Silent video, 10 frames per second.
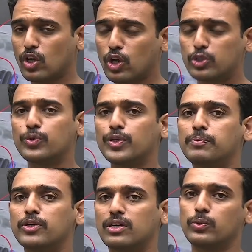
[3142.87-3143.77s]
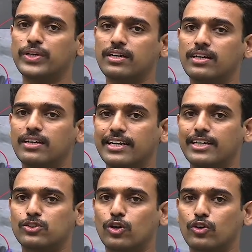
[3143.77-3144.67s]
will be doing a great
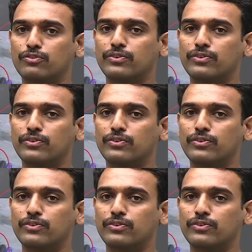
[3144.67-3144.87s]
sort of